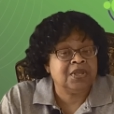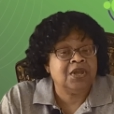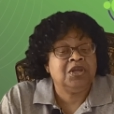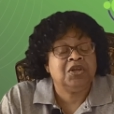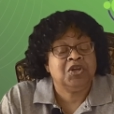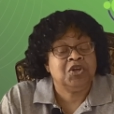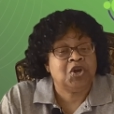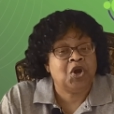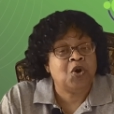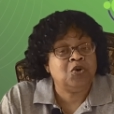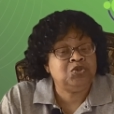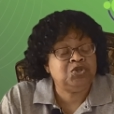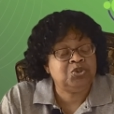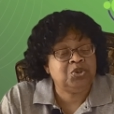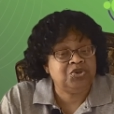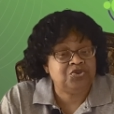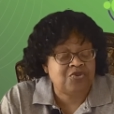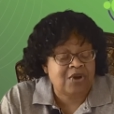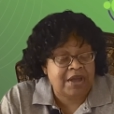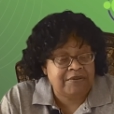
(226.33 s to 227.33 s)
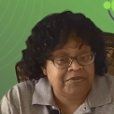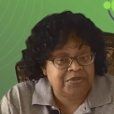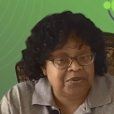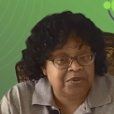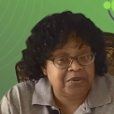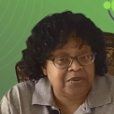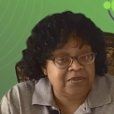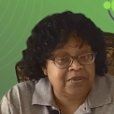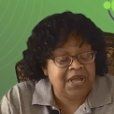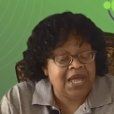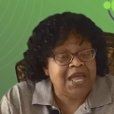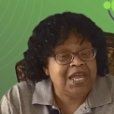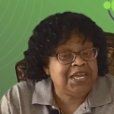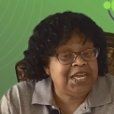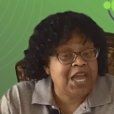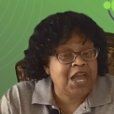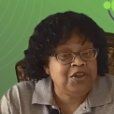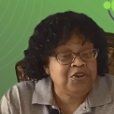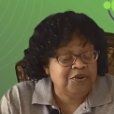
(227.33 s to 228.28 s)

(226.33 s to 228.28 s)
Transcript: go to a drive through, get your